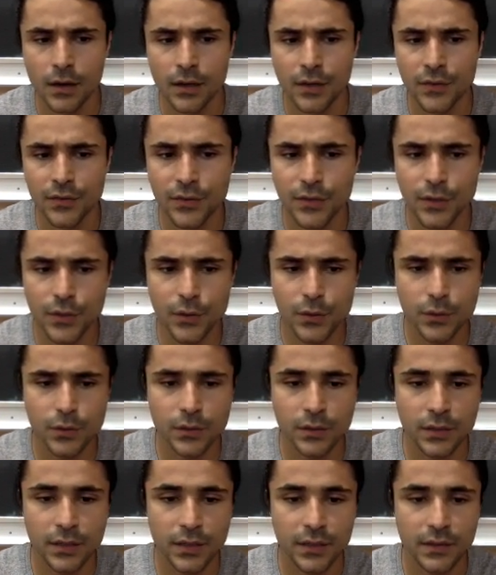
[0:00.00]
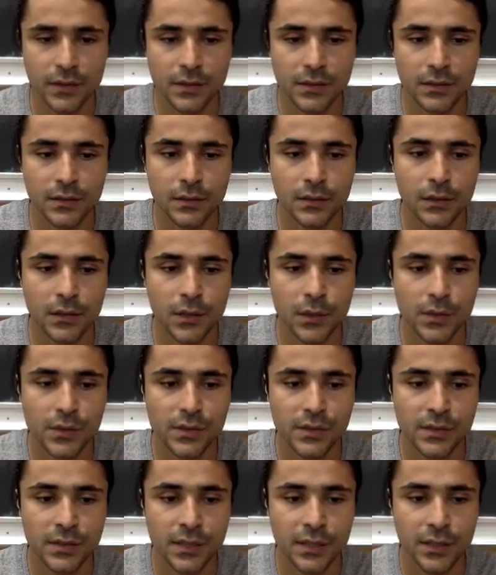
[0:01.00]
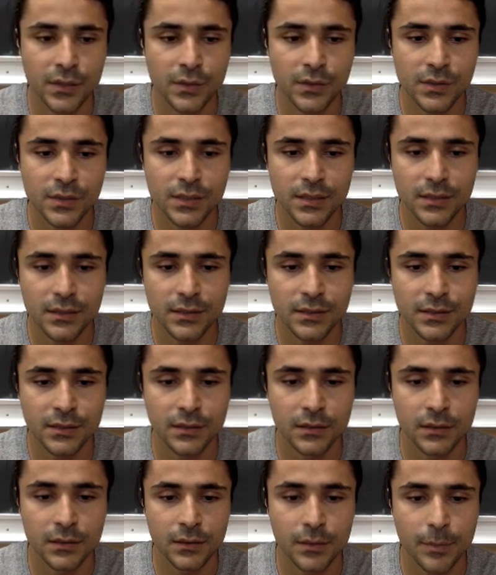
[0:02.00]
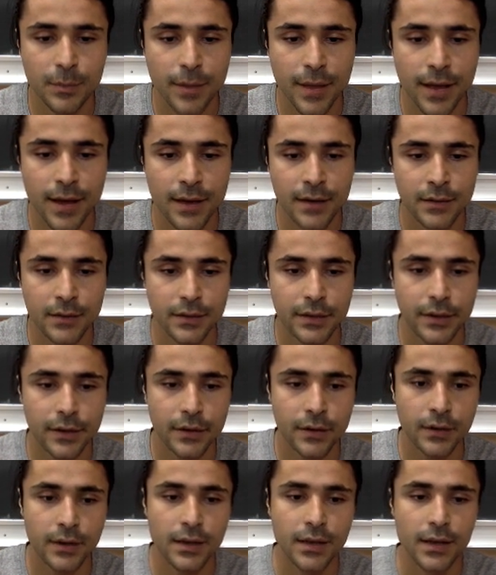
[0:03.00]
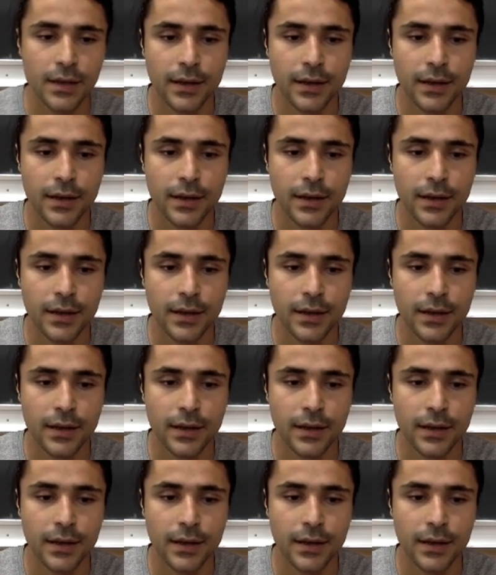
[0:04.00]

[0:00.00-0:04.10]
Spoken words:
If you look at this a little closely, you'll see that there's a little pattern here.